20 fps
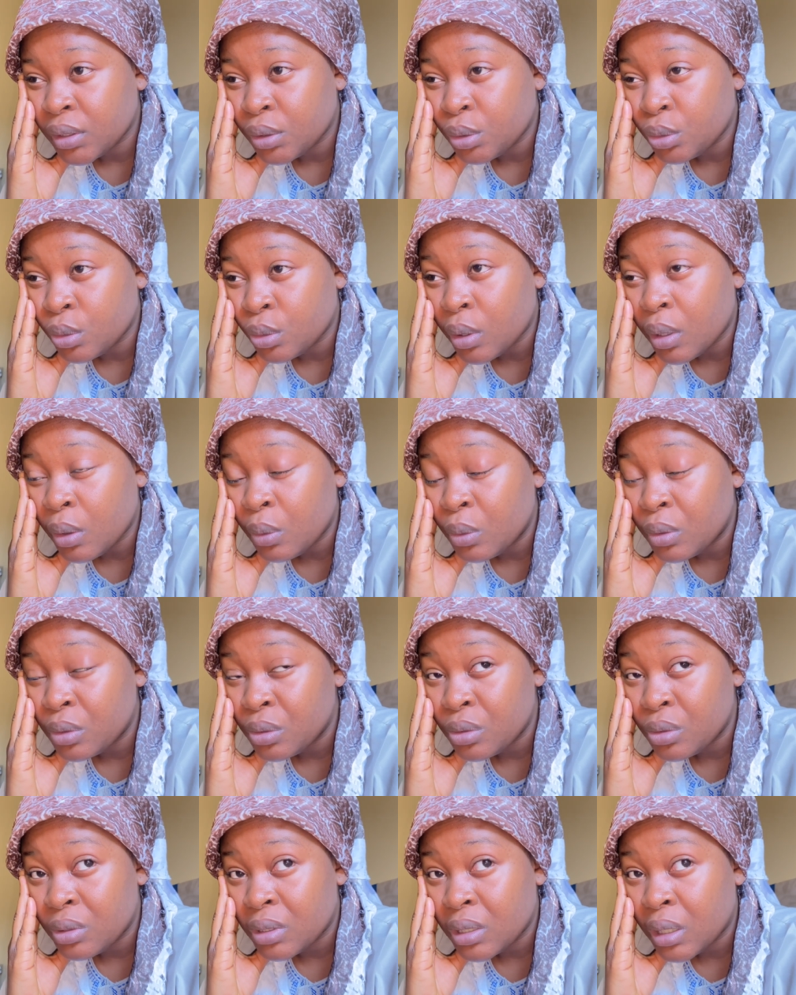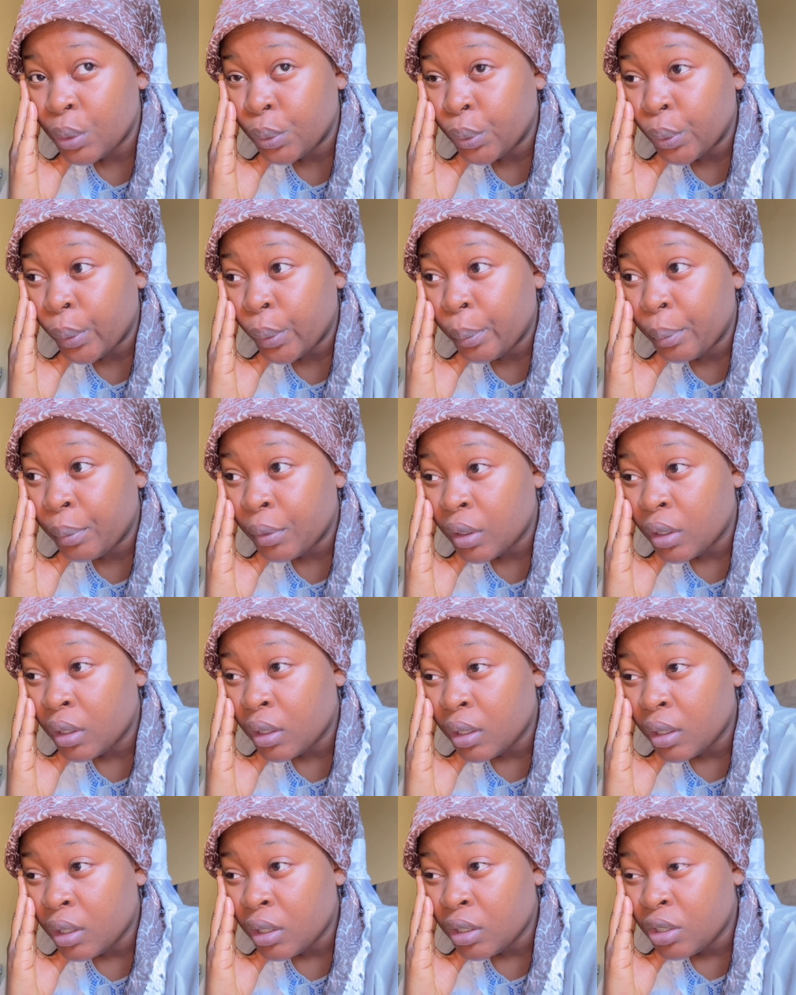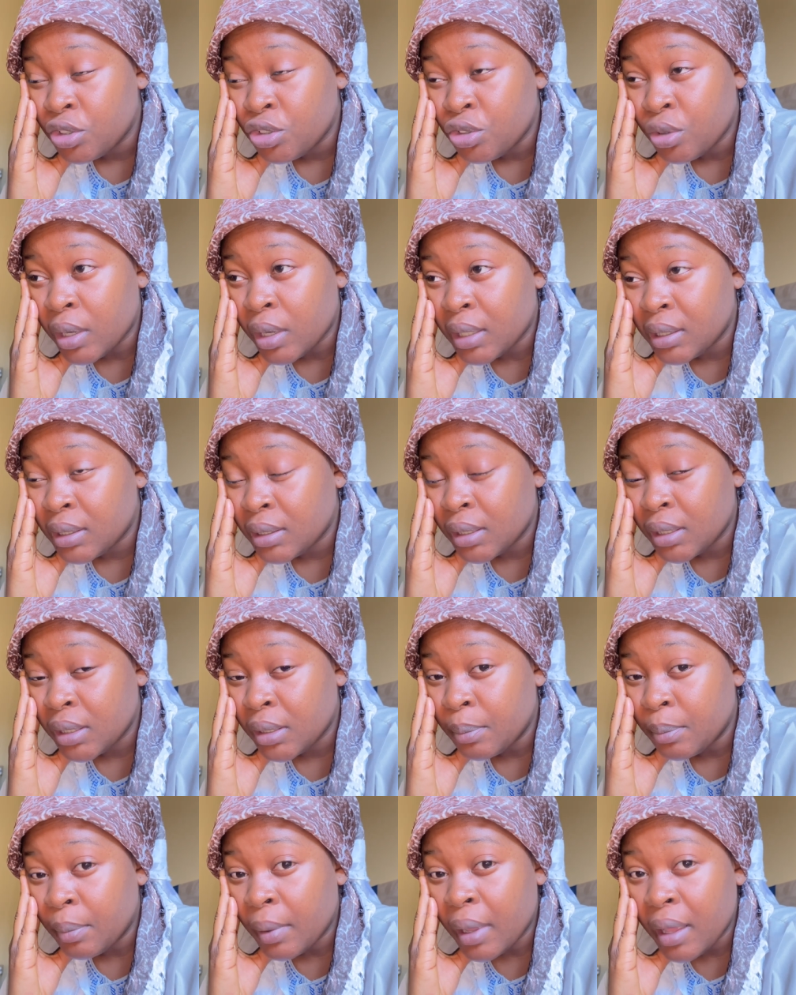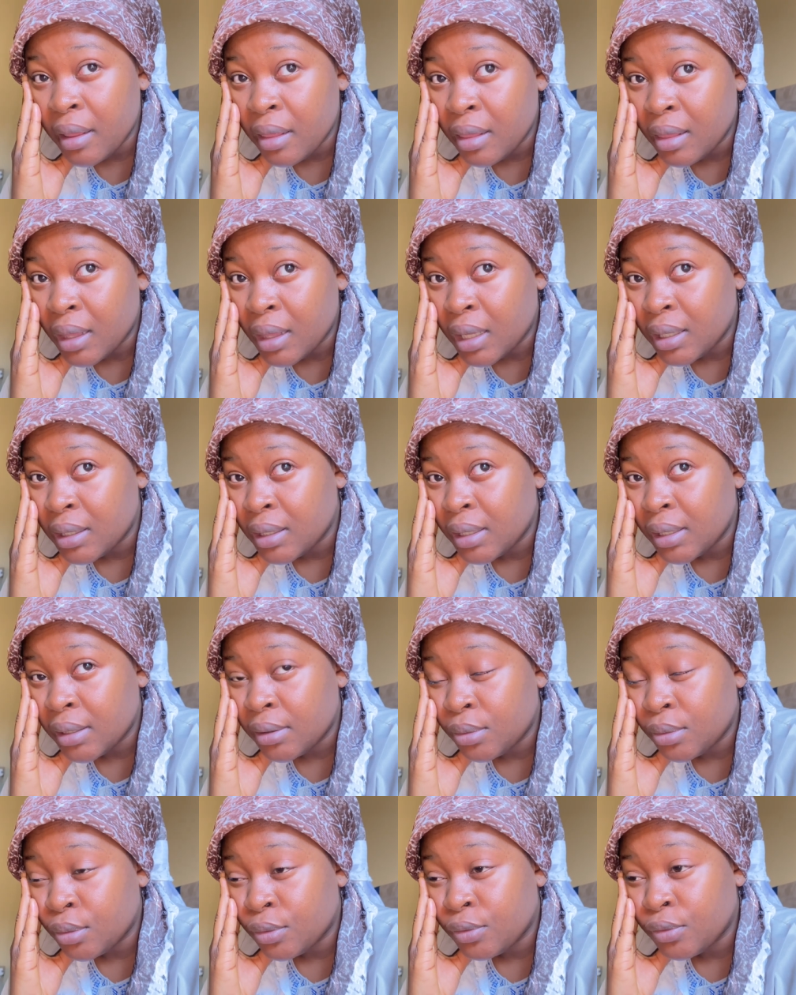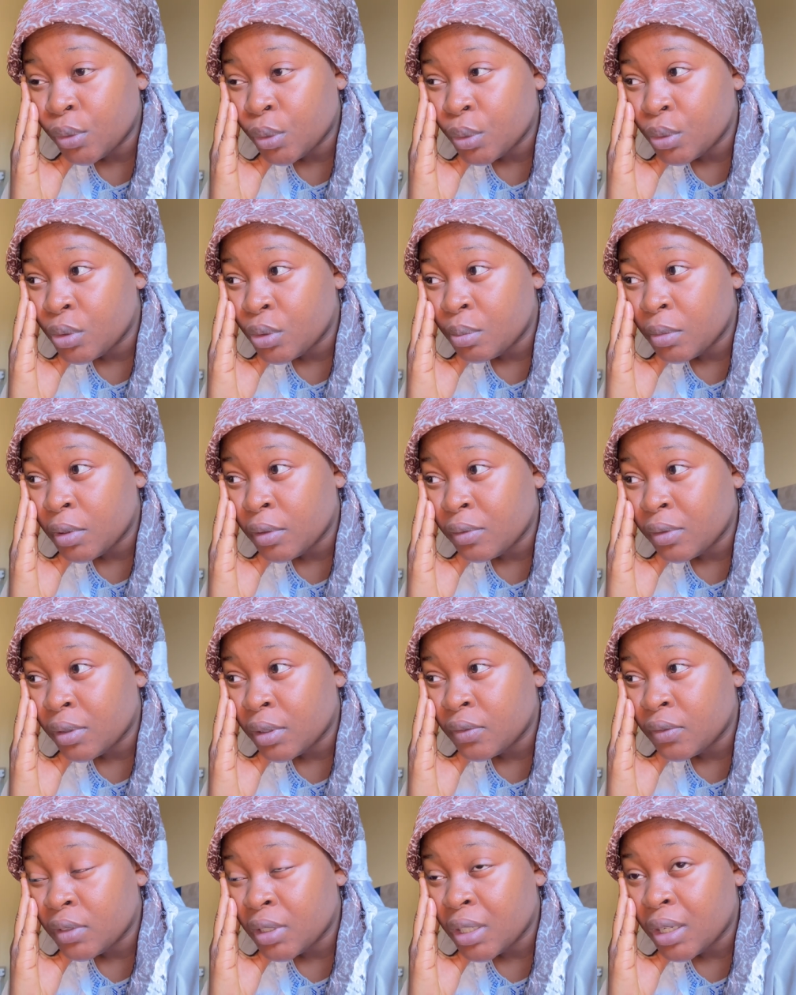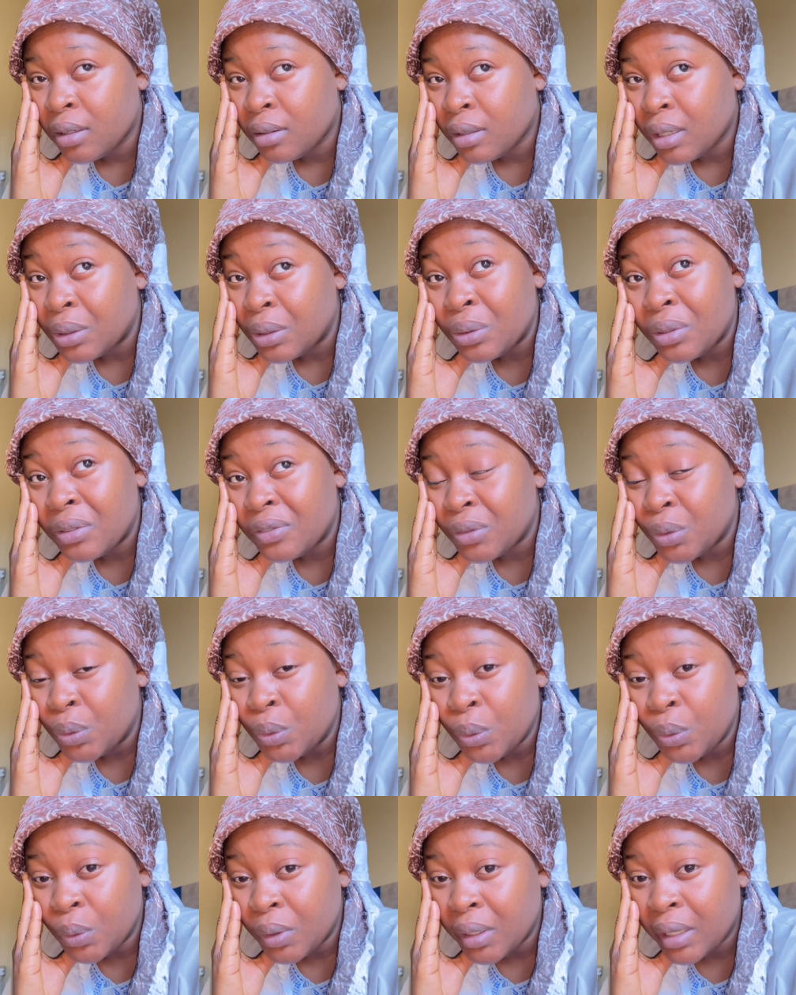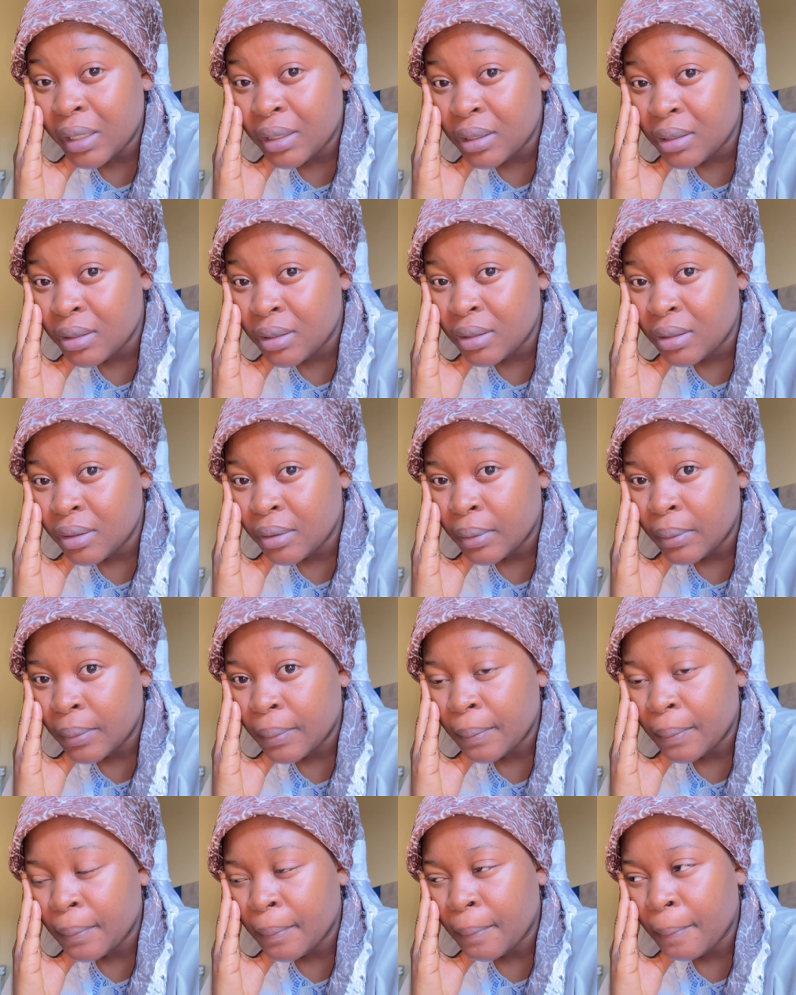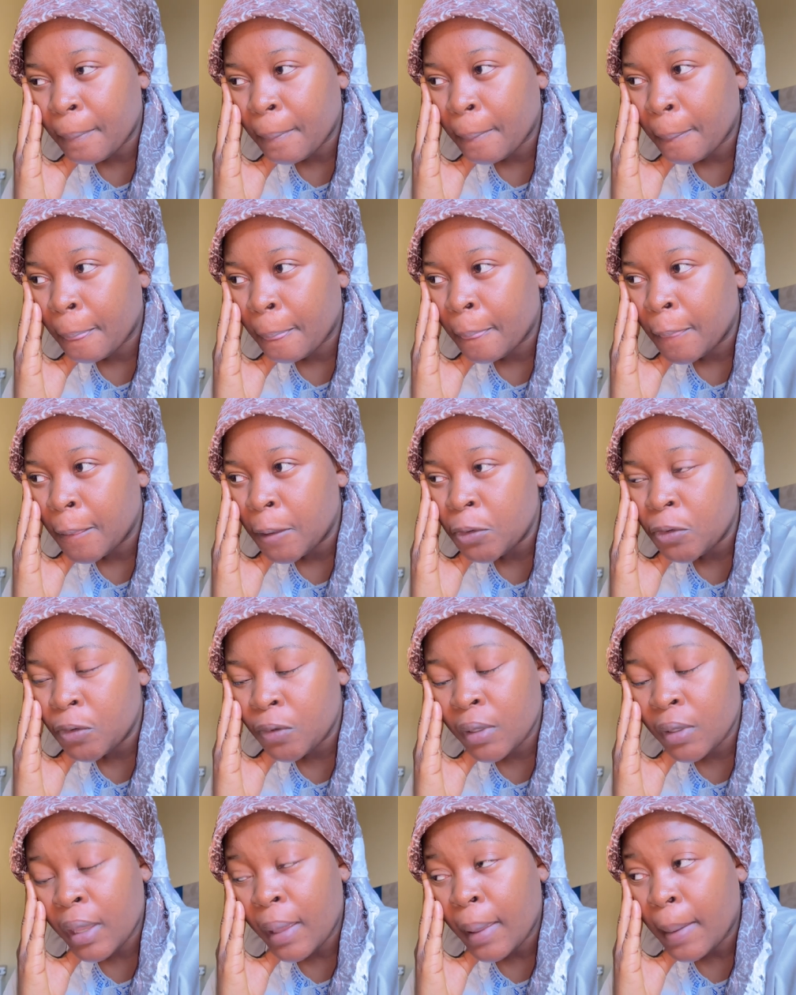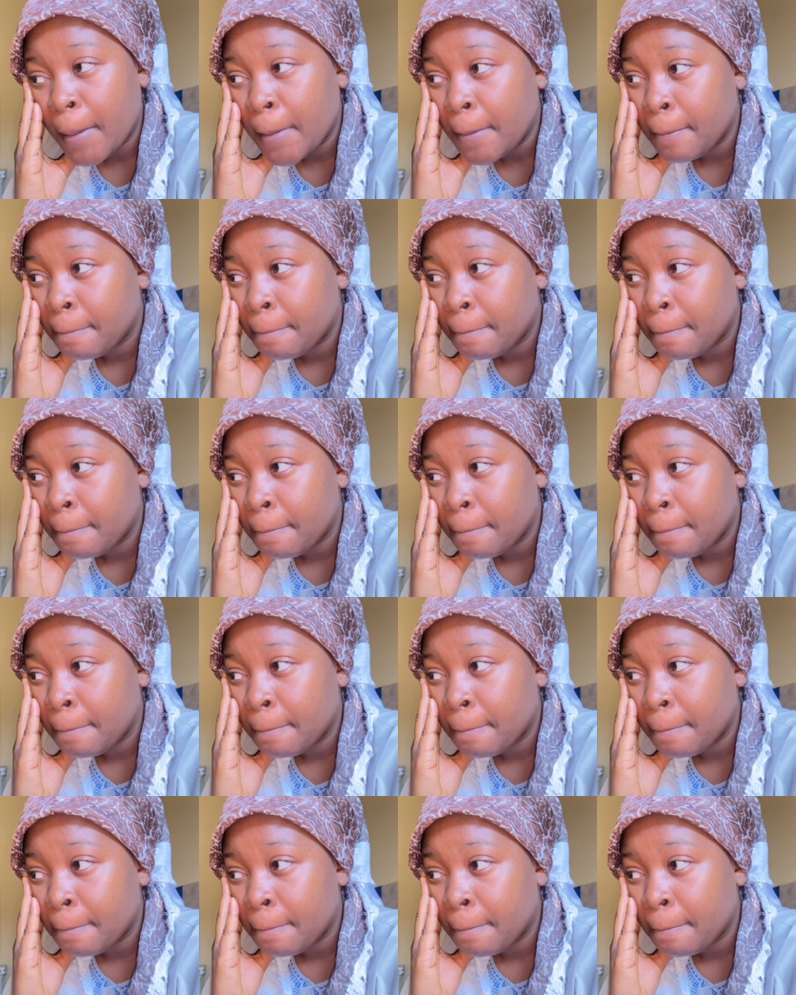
so i want to stand up try and take a bath and then look forward to make for iftar i don't even know yet so yeah